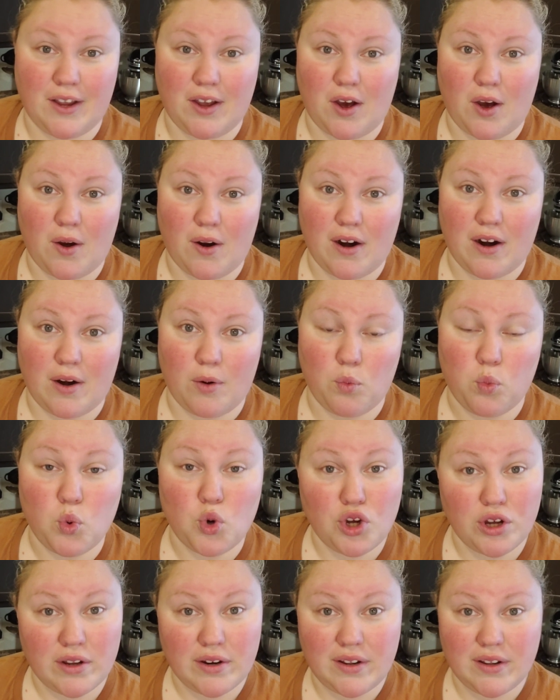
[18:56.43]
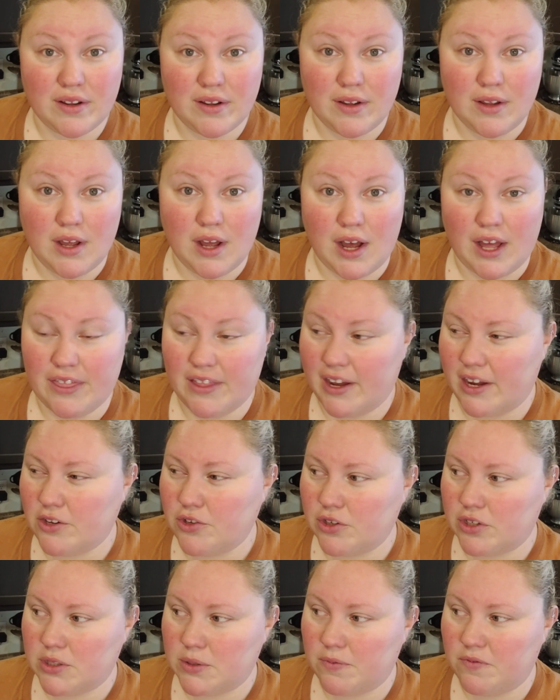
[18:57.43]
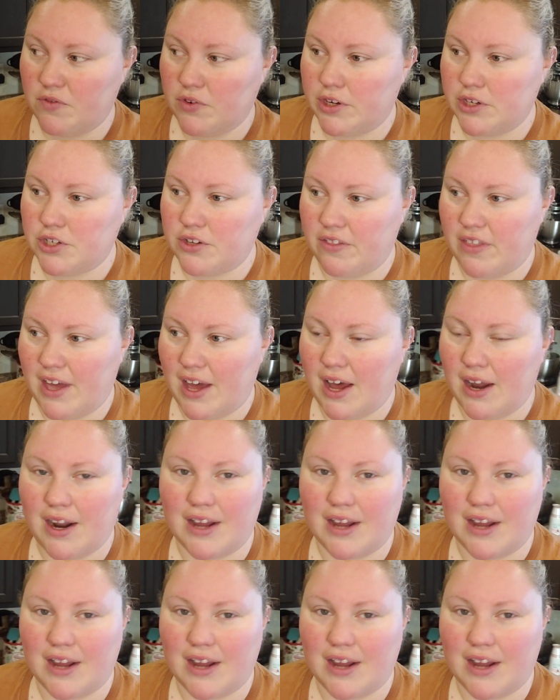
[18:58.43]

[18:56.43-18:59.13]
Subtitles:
our wood. I think I took some footage of that.